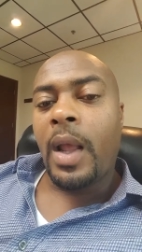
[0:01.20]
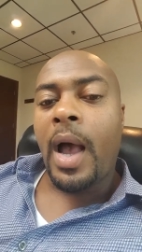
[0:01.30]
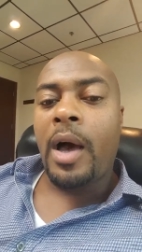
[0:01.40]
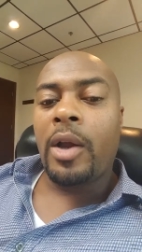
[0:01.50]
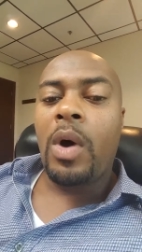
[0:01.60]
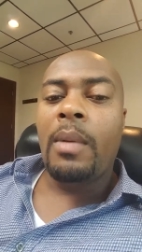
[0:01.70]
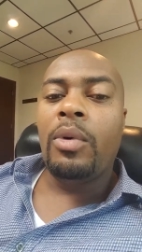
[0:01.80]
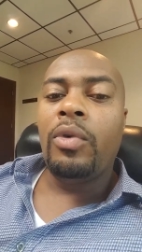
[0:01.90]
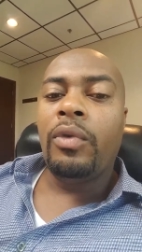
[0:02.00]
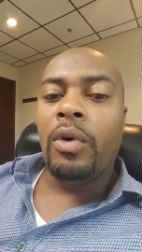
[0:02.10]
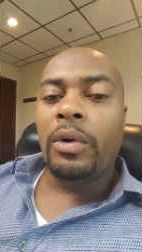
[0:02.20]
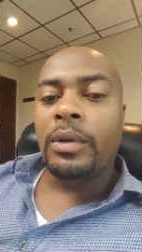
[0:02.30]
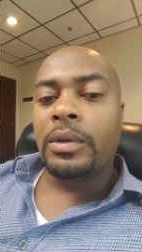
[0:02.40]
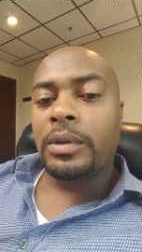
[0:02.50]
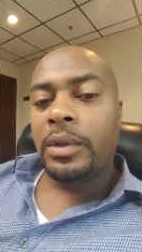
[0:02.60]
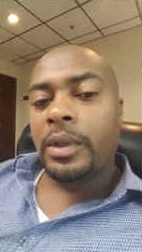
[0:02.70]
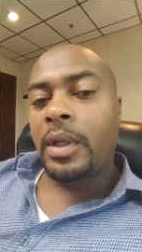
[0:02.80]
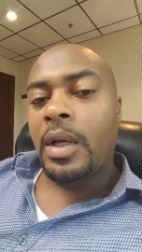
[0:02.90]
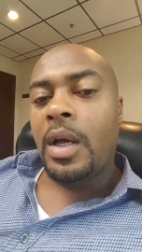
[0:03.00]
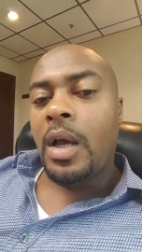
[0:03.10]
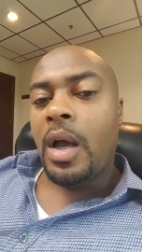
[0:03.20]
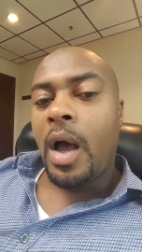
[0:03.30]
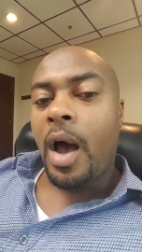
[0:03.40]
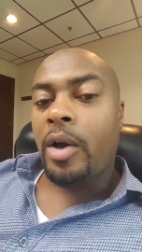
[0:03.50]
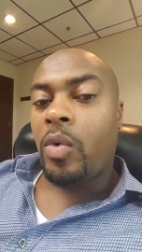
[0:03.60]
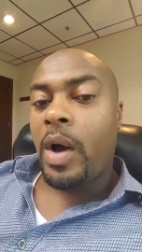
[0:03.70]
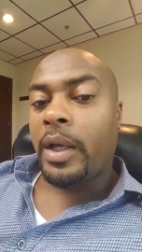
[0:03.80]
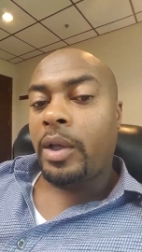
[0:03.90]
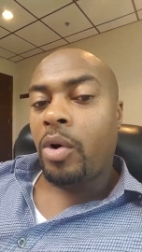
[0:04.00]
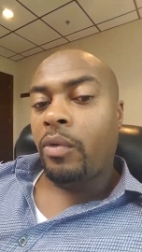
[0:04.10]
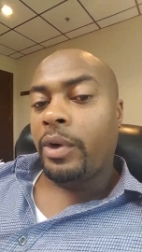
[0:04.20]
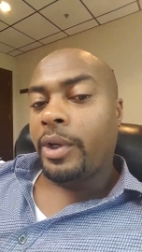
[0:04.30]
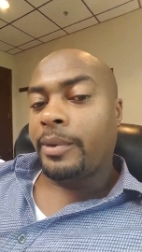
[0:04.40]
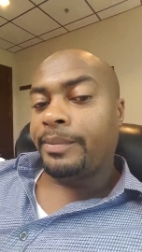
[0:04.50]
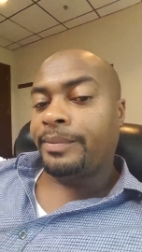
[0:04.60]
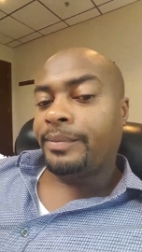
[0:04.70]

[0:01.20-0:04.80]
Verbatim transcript: How do I move on? How do I get over him?